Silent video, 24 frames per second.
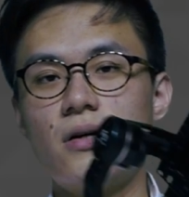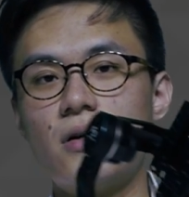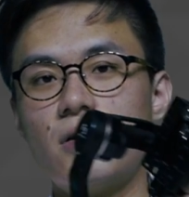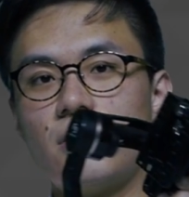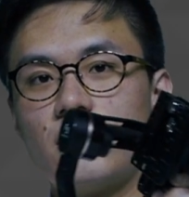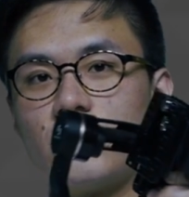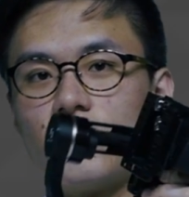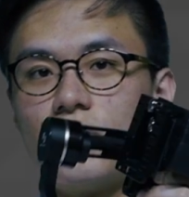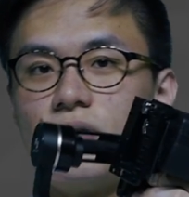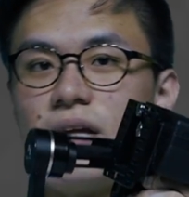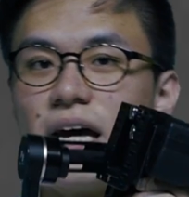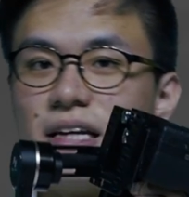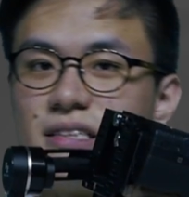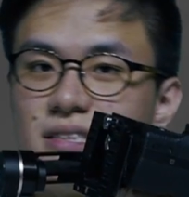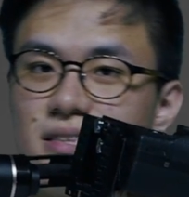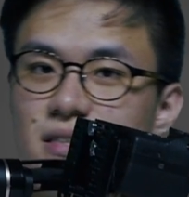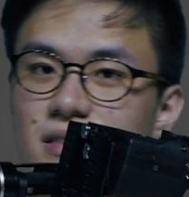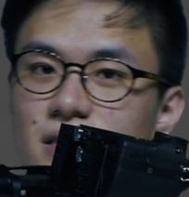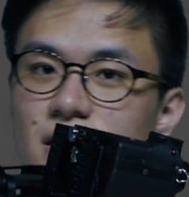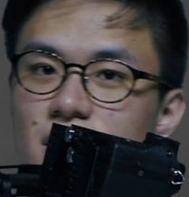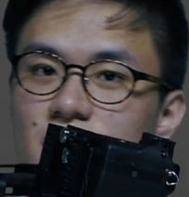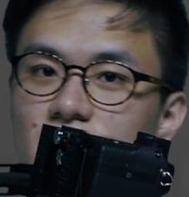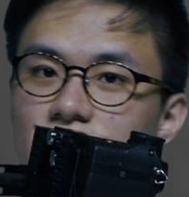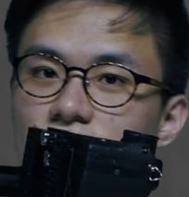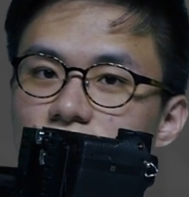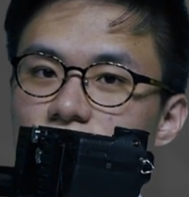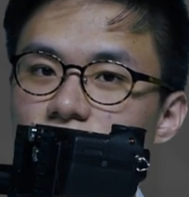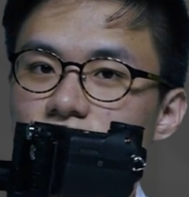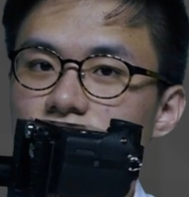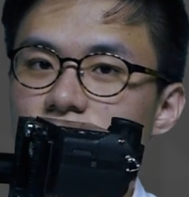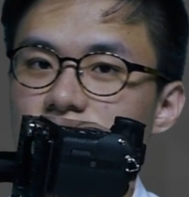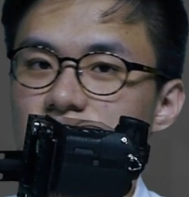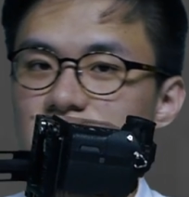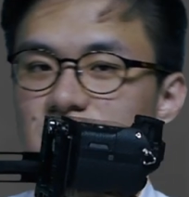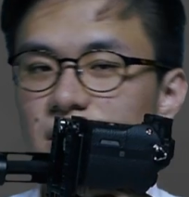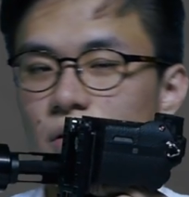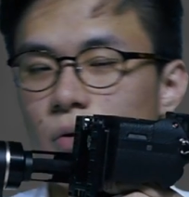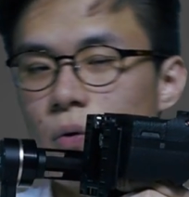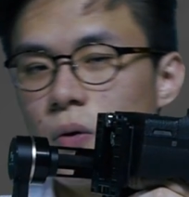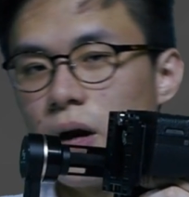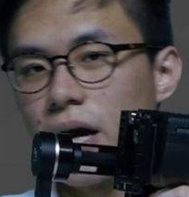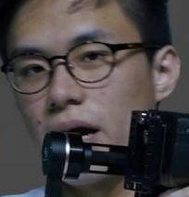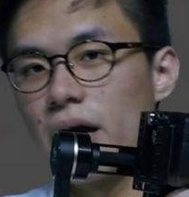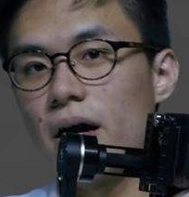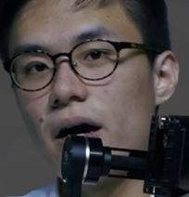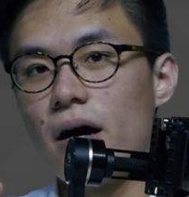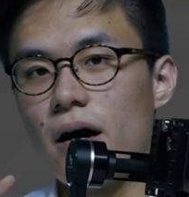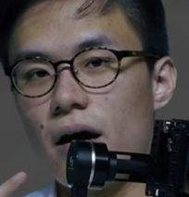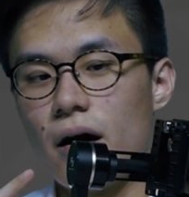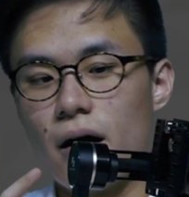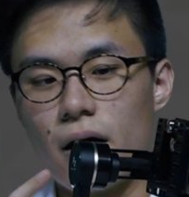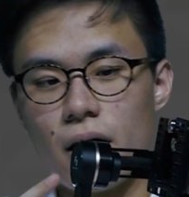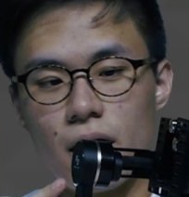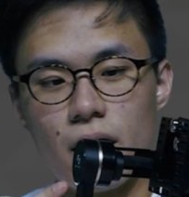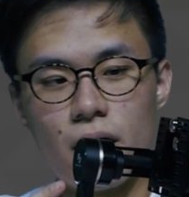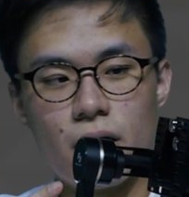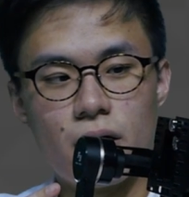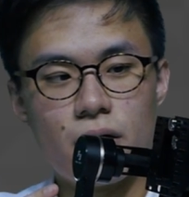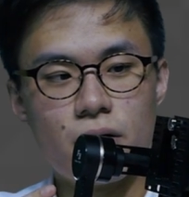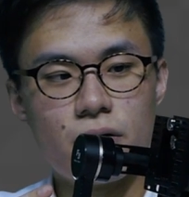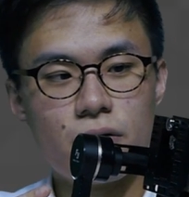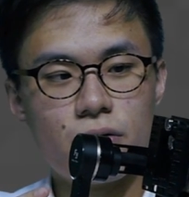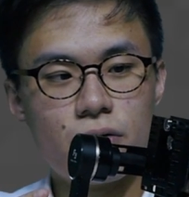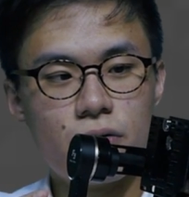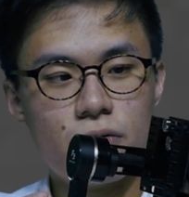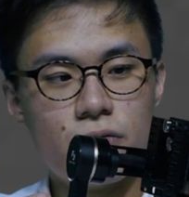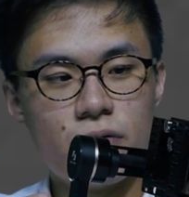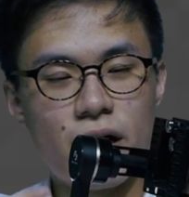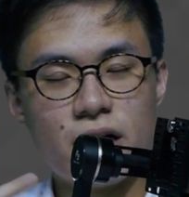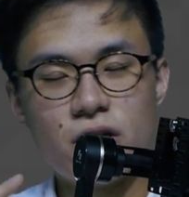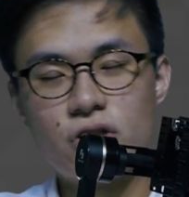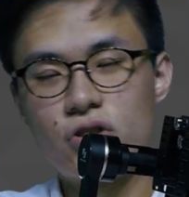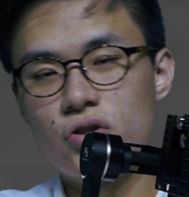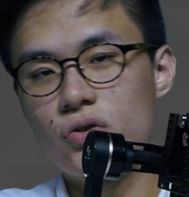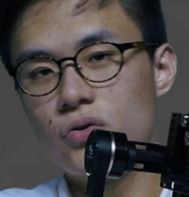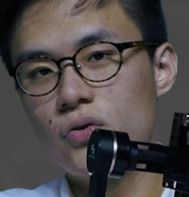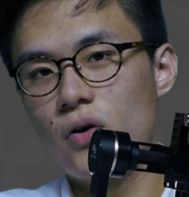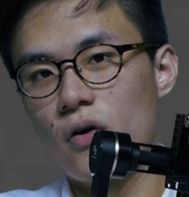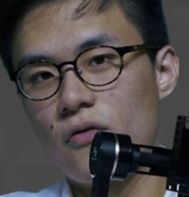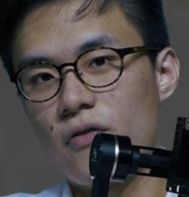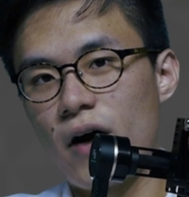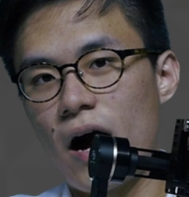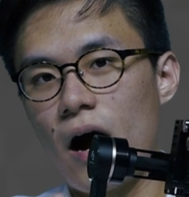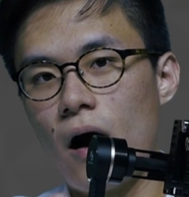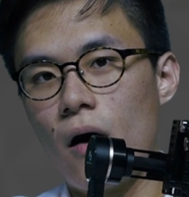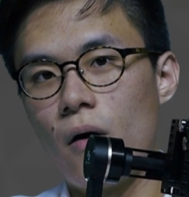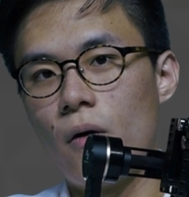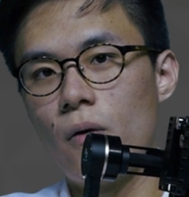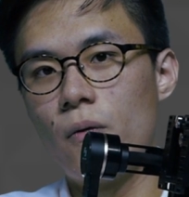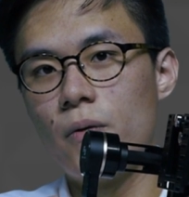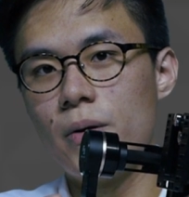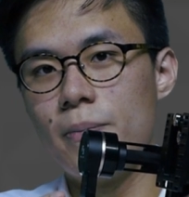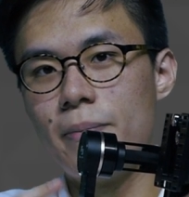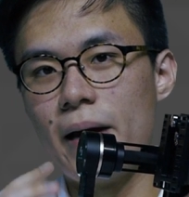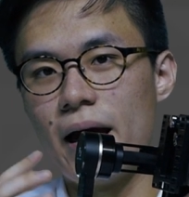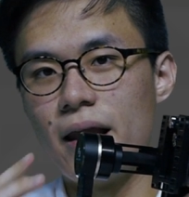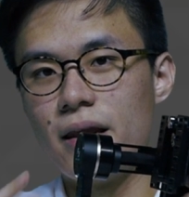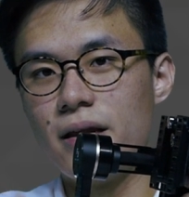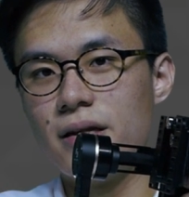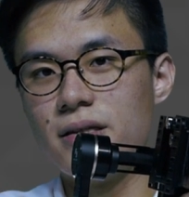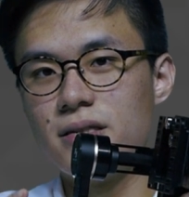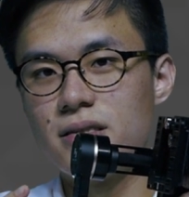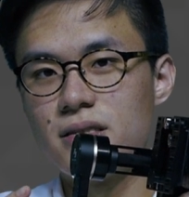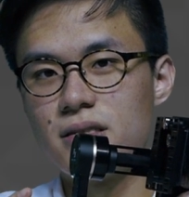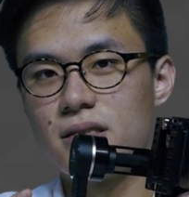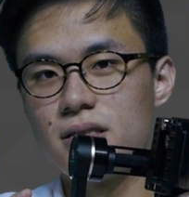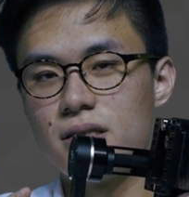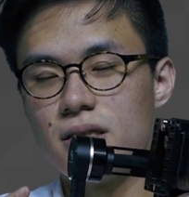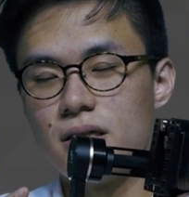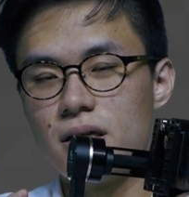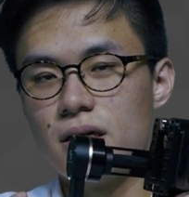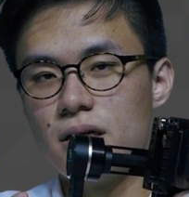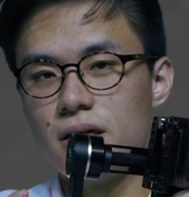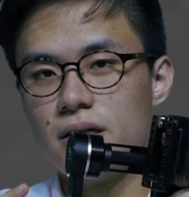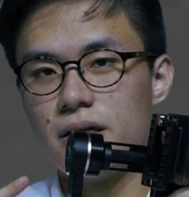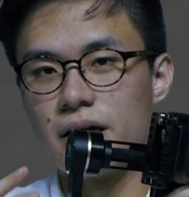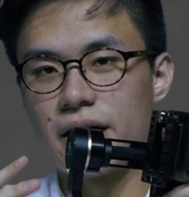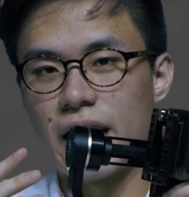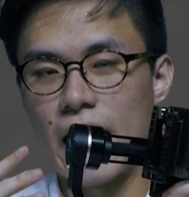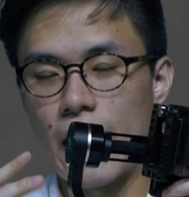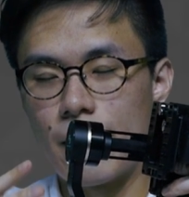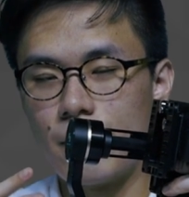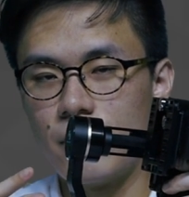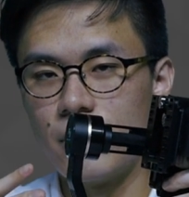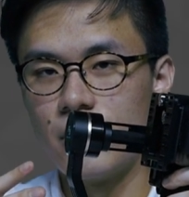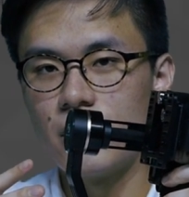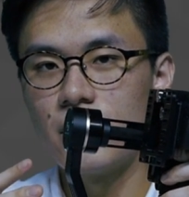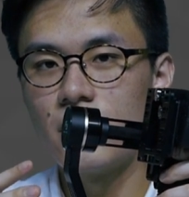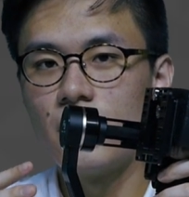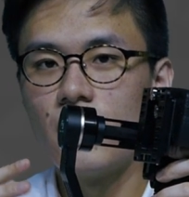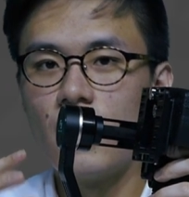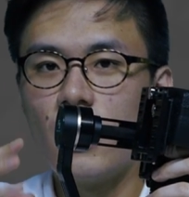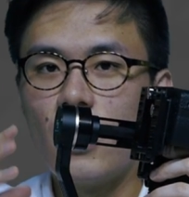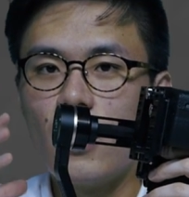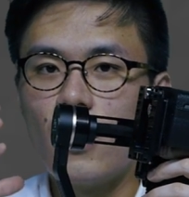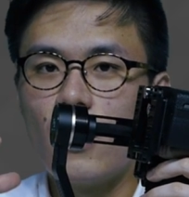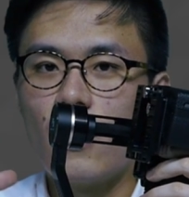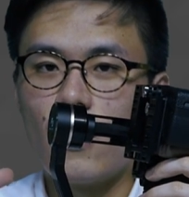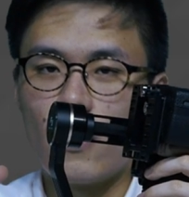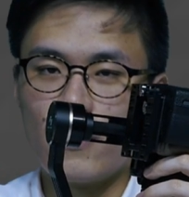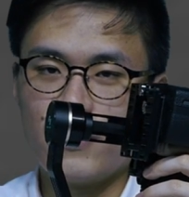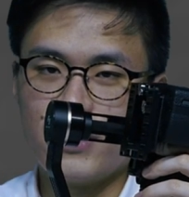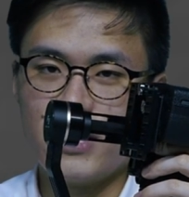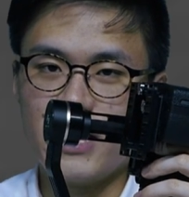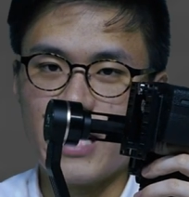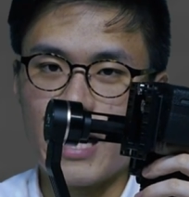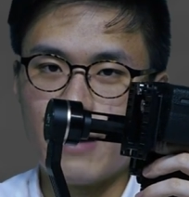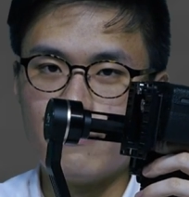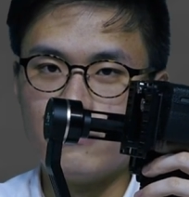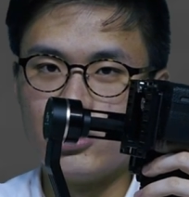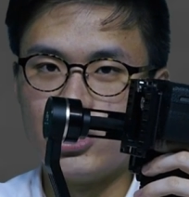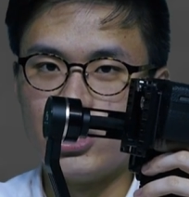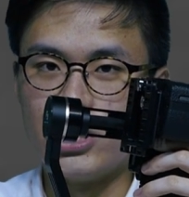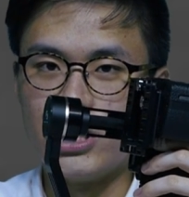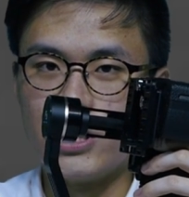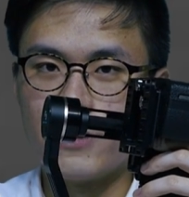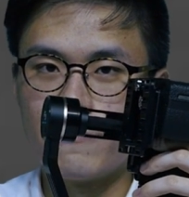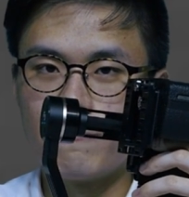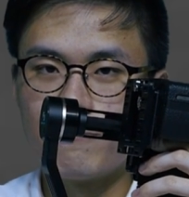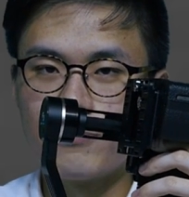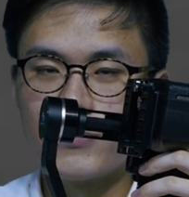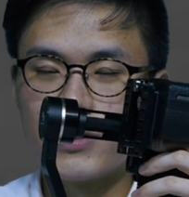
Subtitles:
So that's just a quick run through of how we balance the camera on the MG.